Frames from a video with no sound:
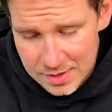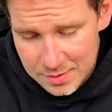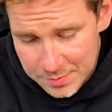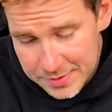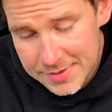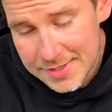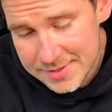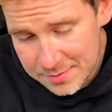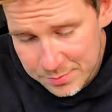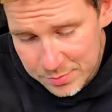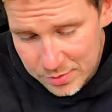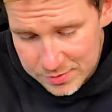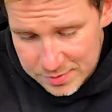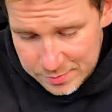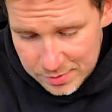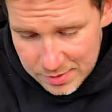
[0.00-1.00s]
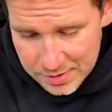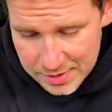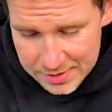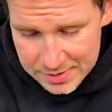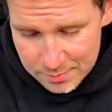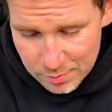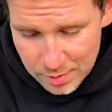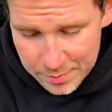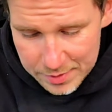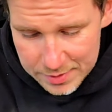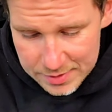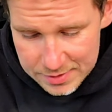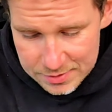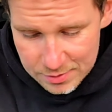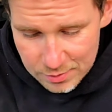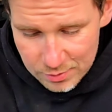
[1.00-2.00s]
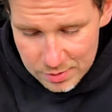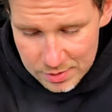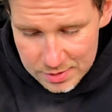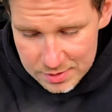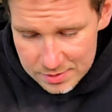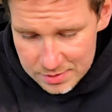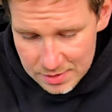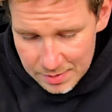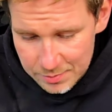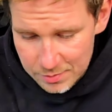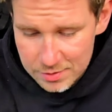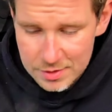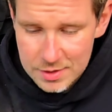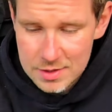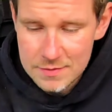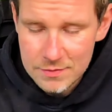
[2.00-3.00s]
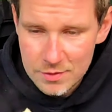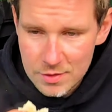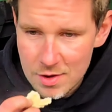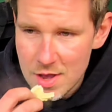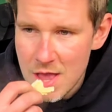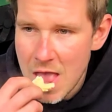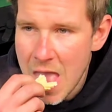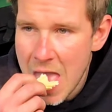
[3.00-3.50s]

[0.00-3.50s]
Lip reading: but that's impossible at the moment. So I'm gonna give you.